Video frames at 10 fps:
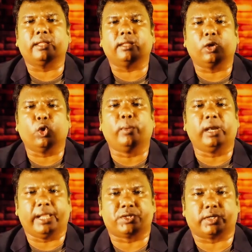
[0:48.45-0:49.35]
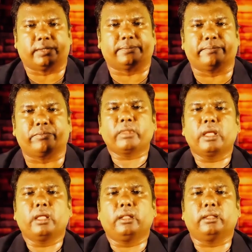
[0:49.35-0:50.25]
The Noble Nature.
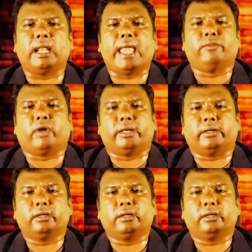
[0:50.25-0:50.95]
The line 1.